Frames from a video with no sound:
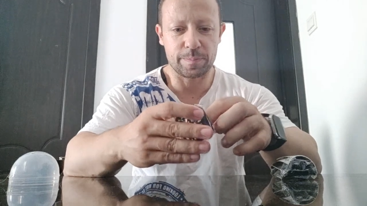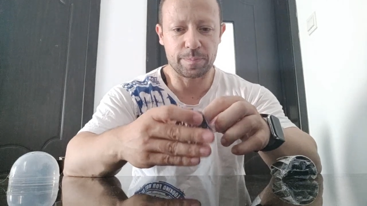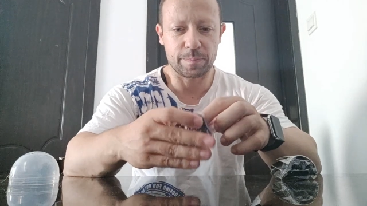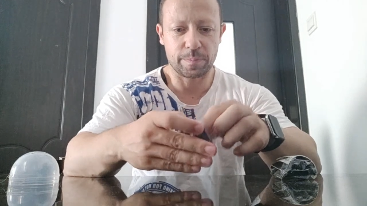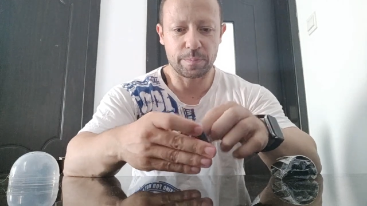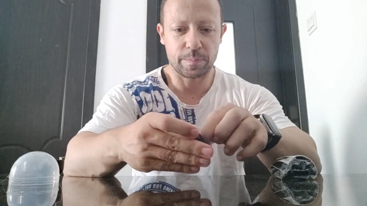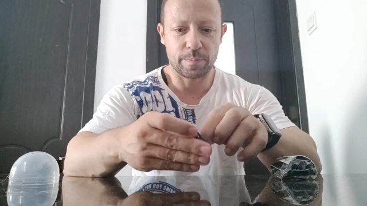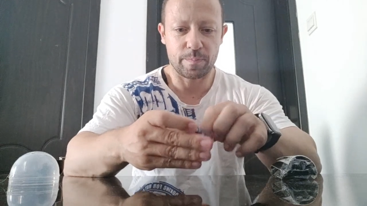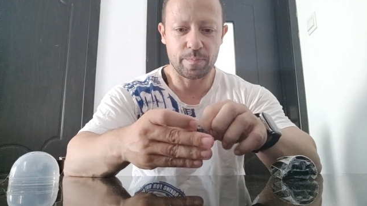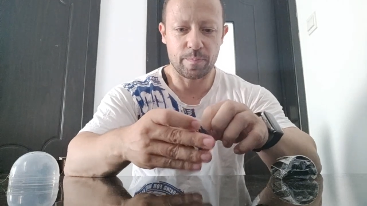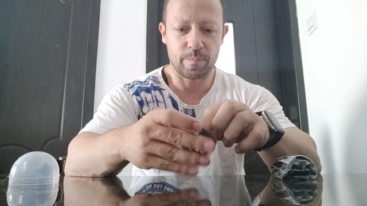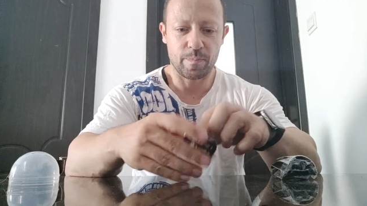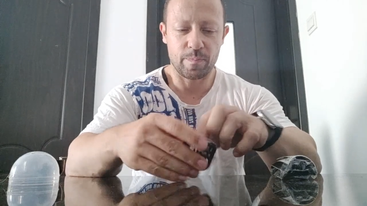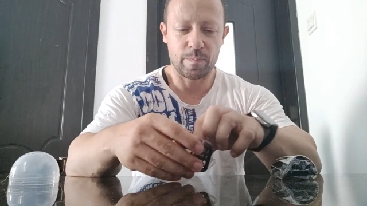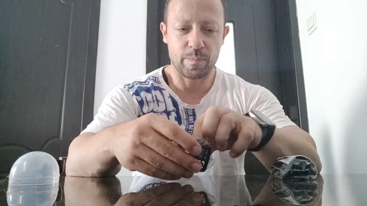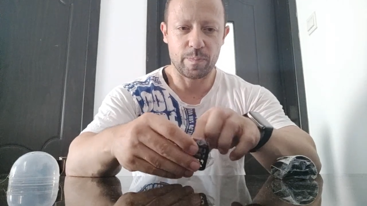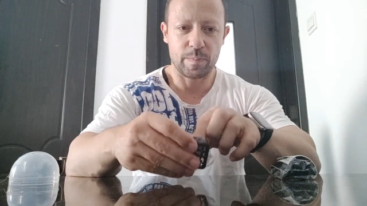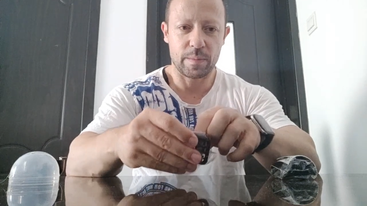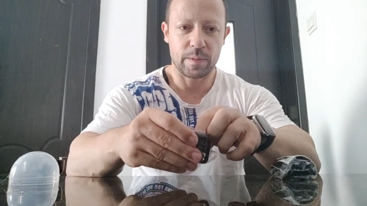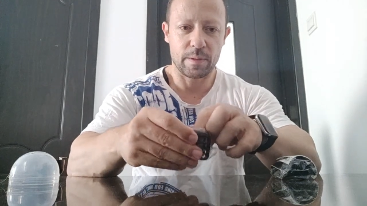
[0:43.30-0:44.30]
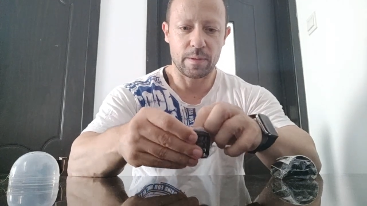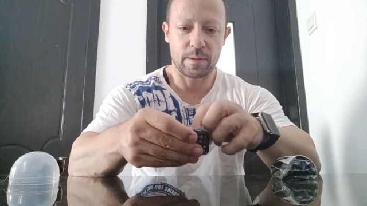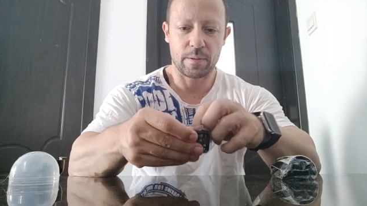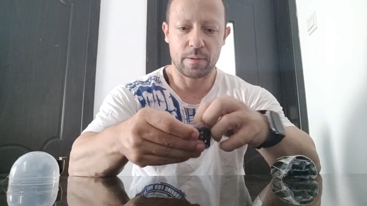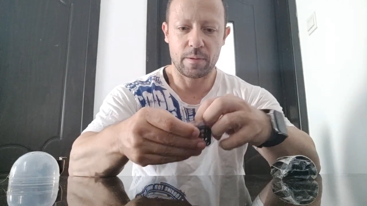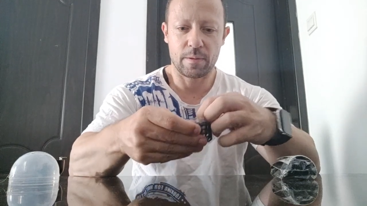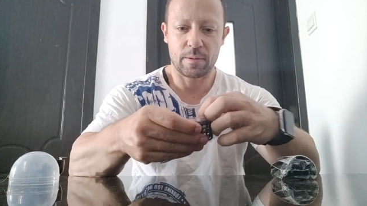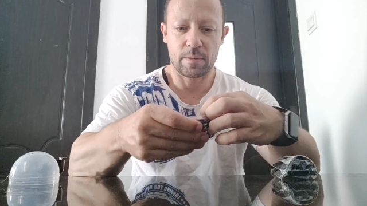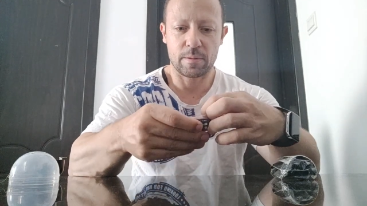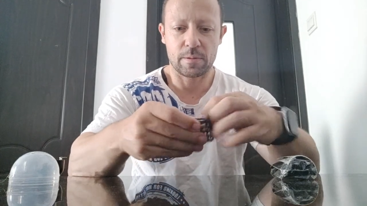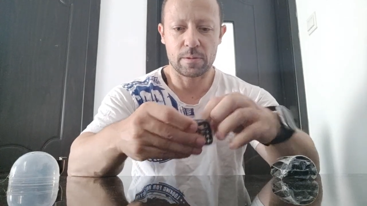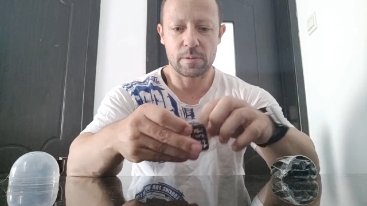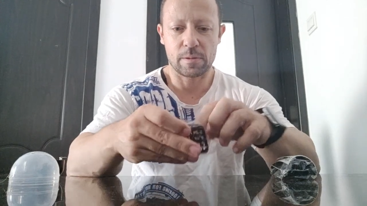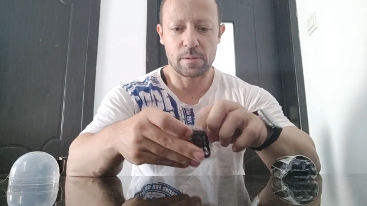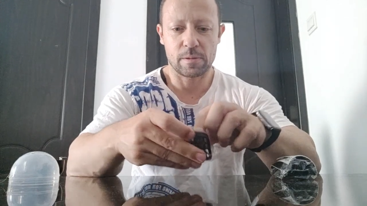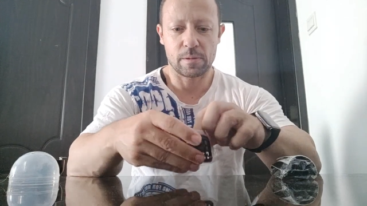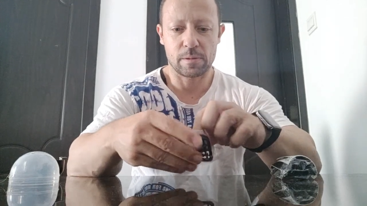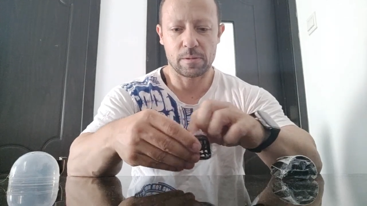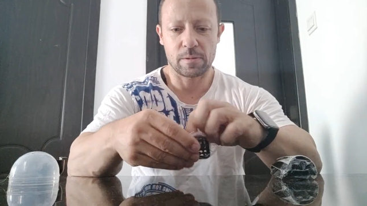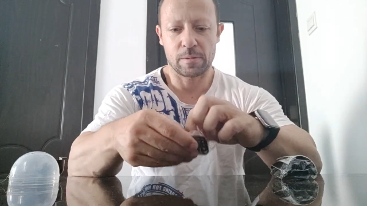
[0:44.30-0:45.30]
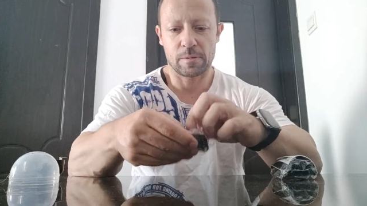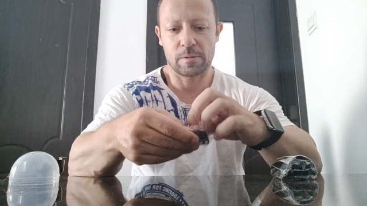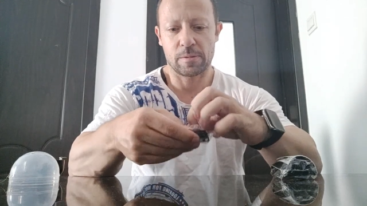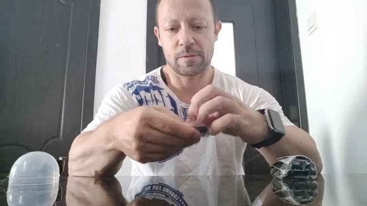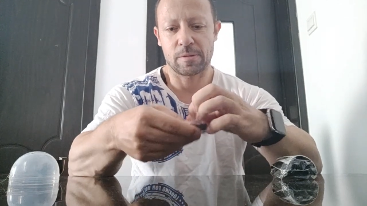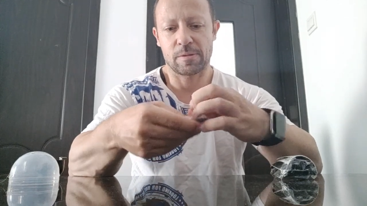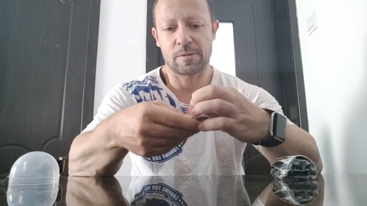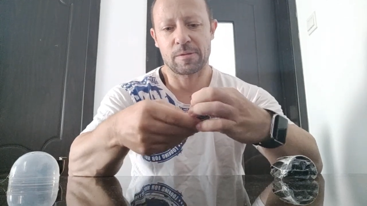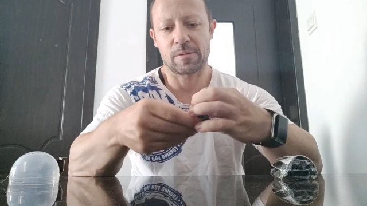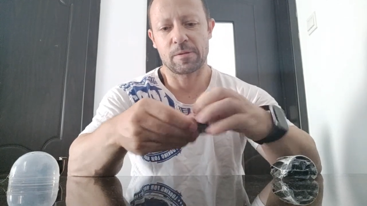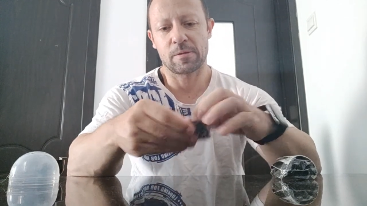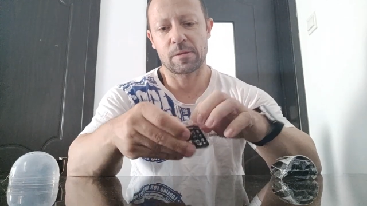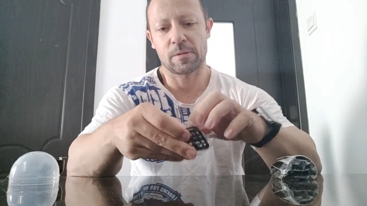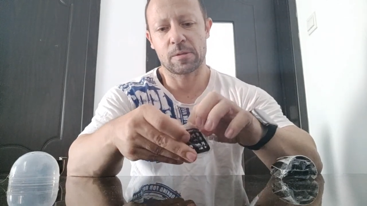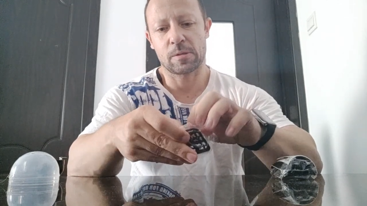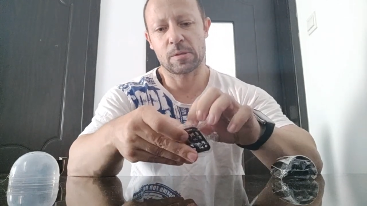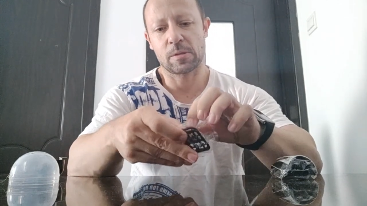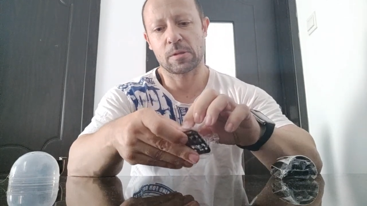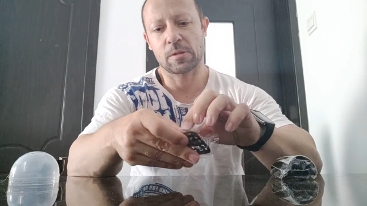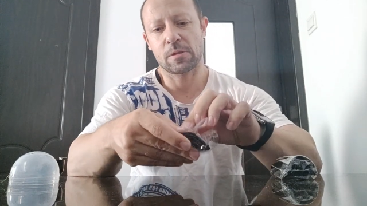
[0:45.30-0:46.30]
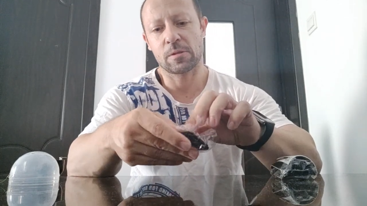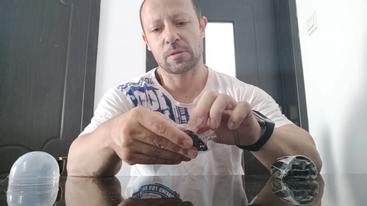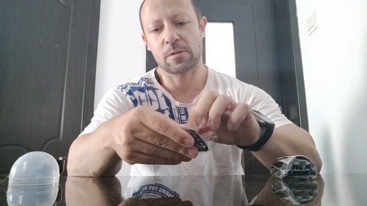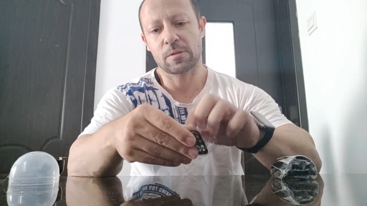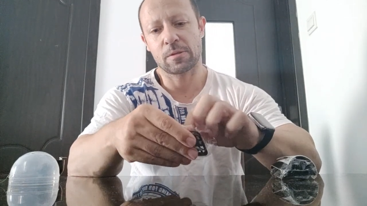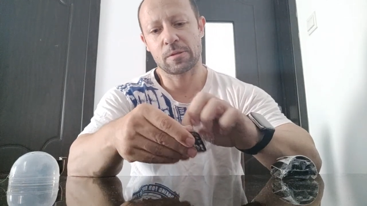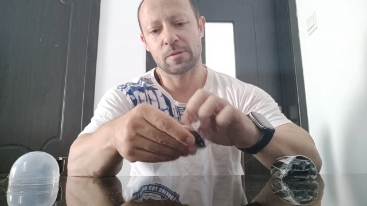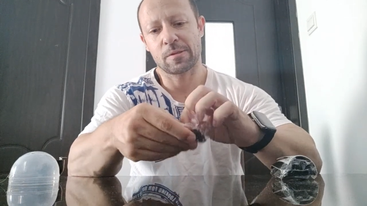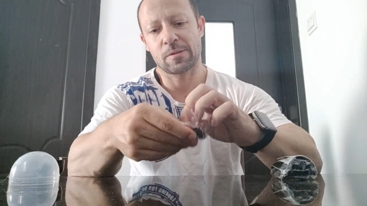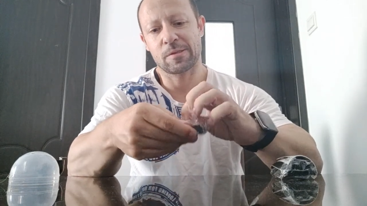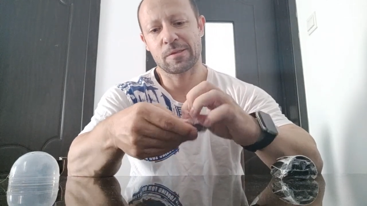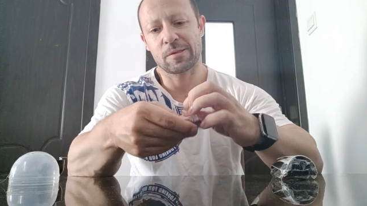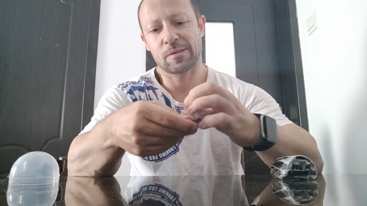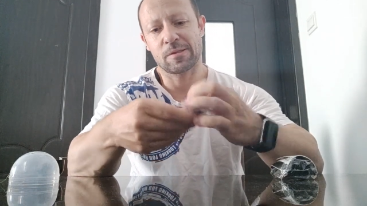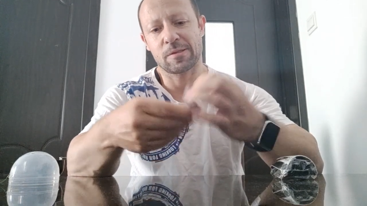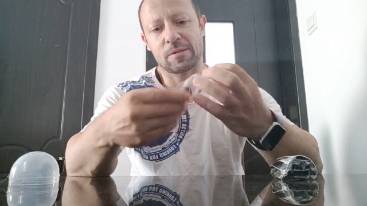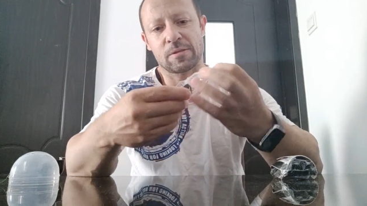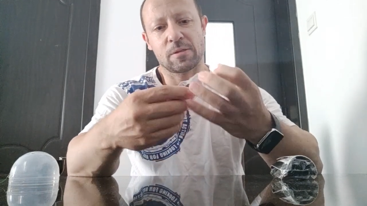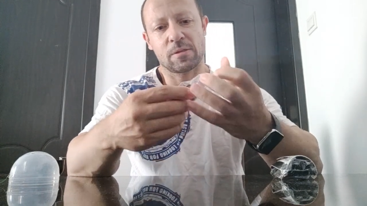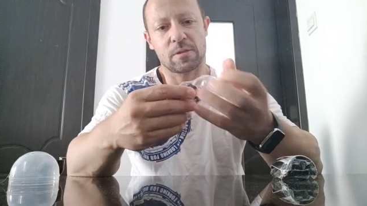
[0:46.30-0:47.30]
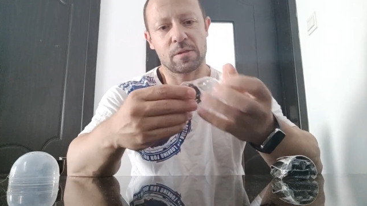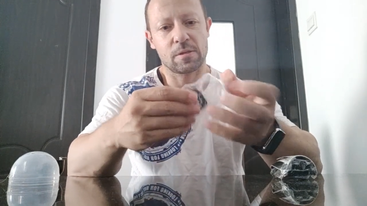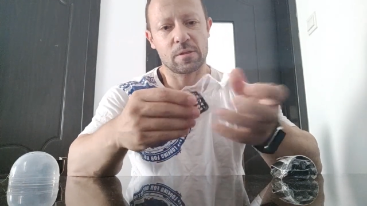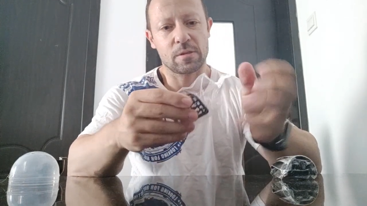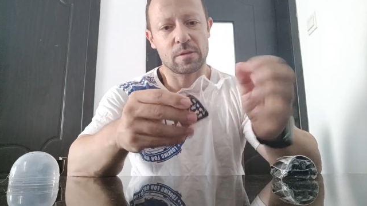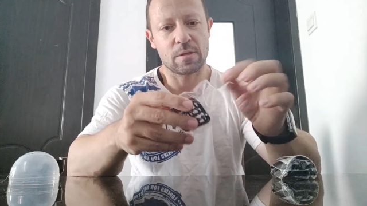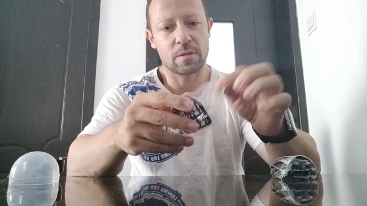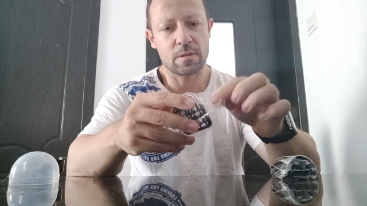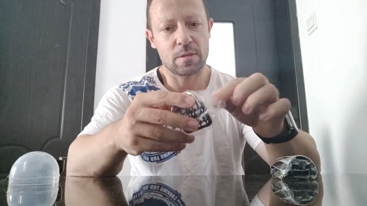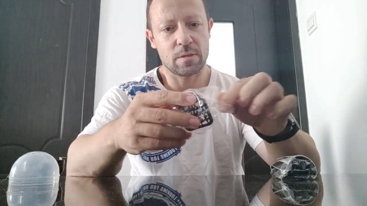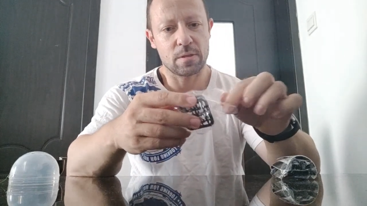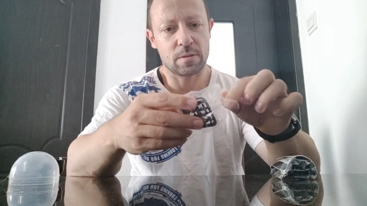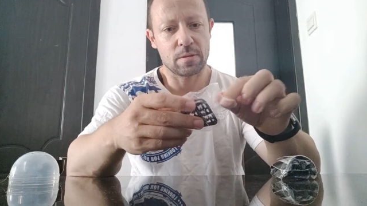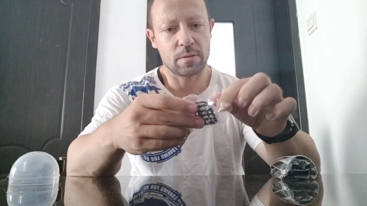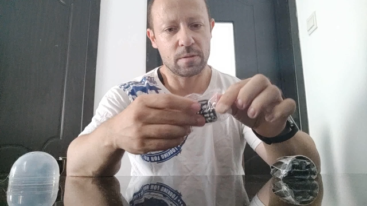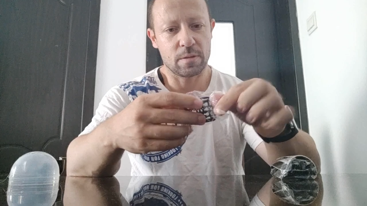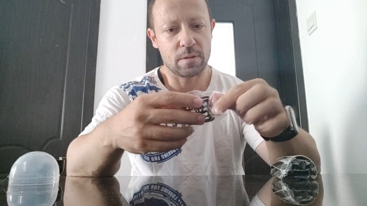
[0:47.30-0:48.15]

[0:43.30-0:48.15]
(no one is talking)